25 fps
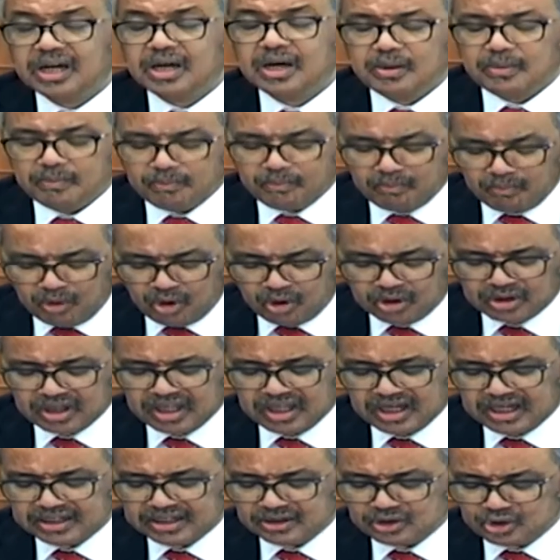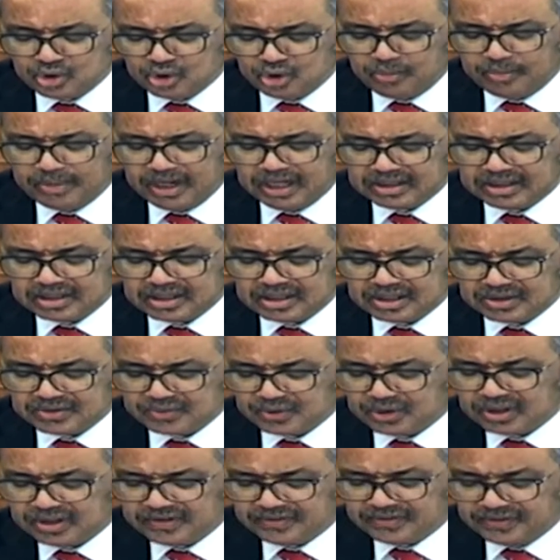more than 2 months for
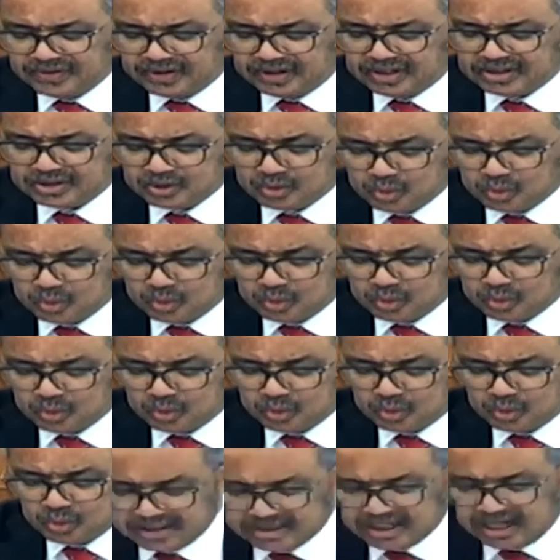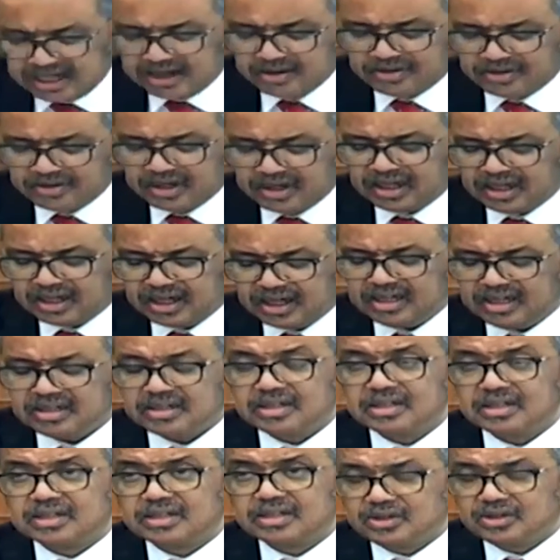the first 100,000
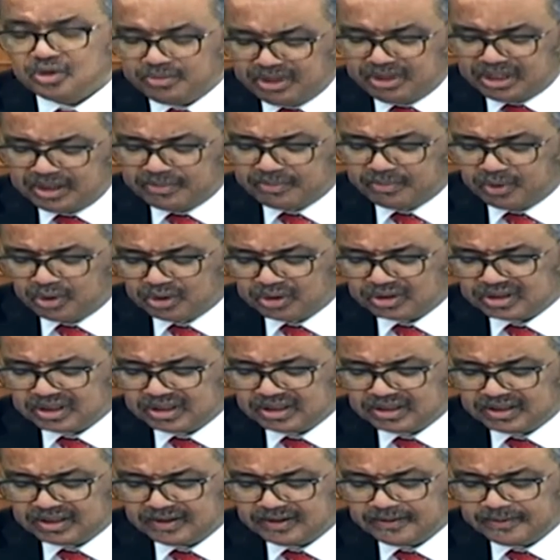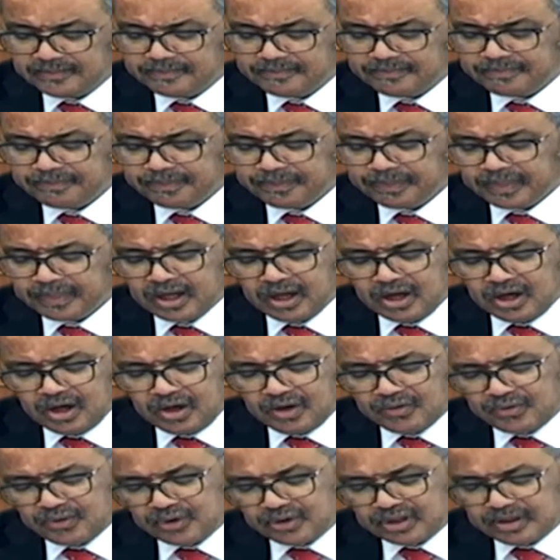cases to be reported.
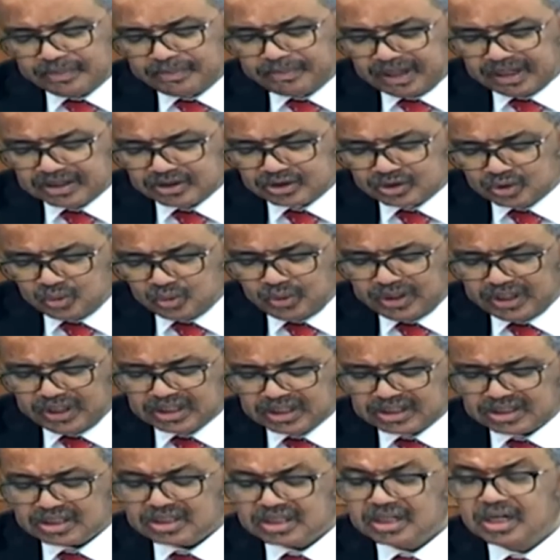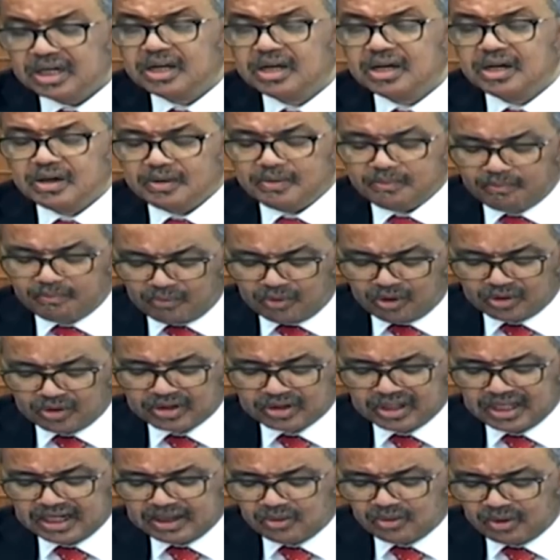For the past 2 weeks, more
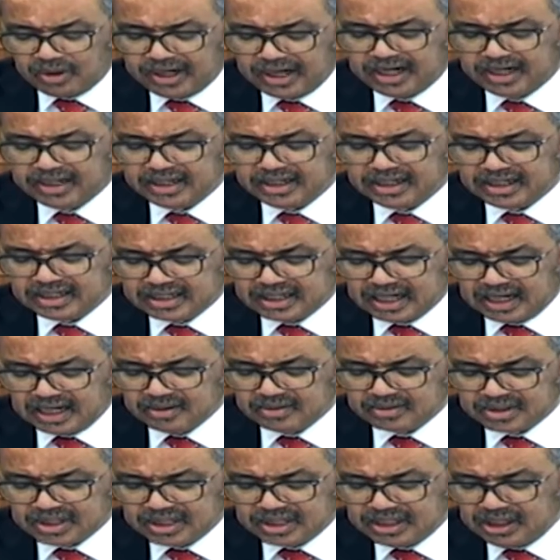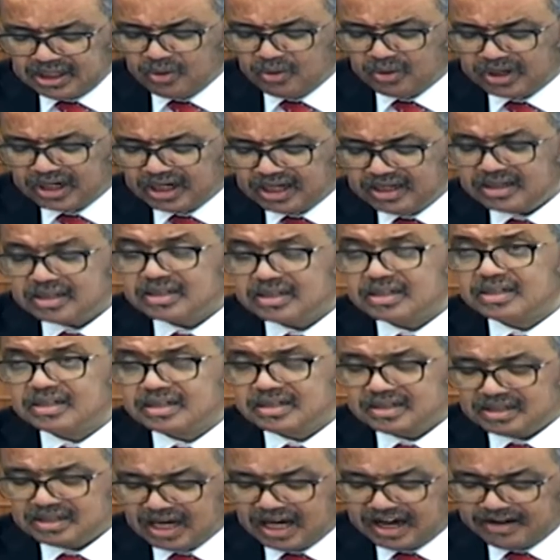than 100,000 new cases
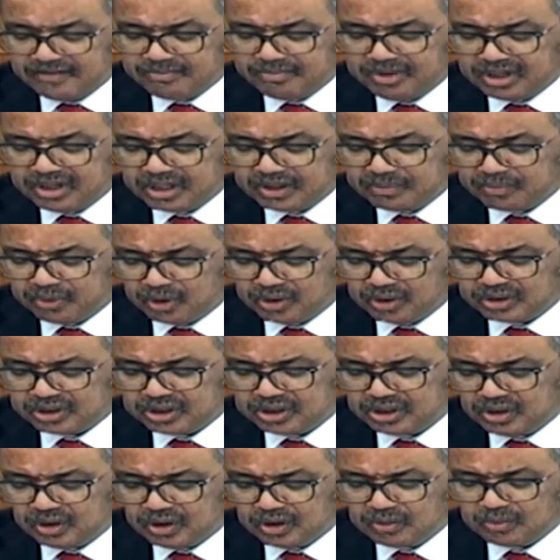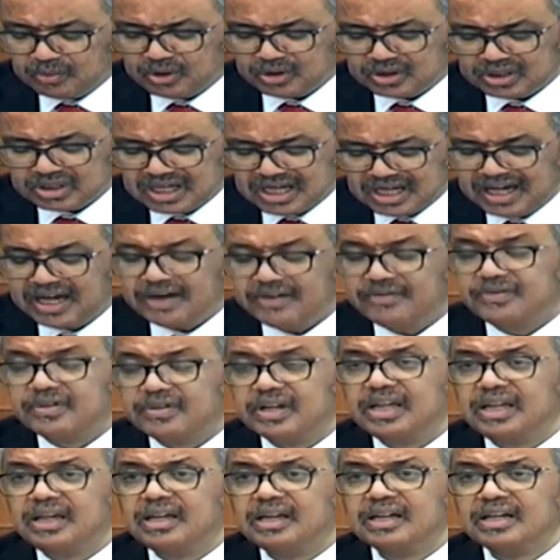have been reported almost
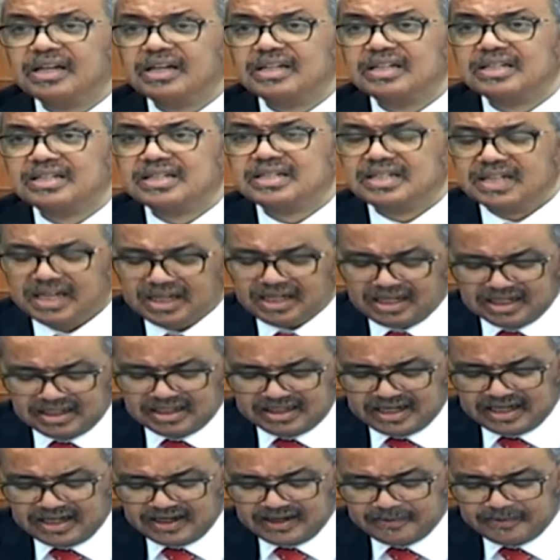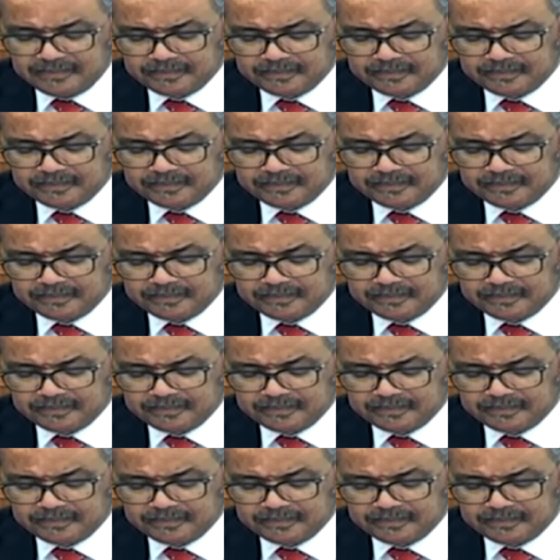every single day.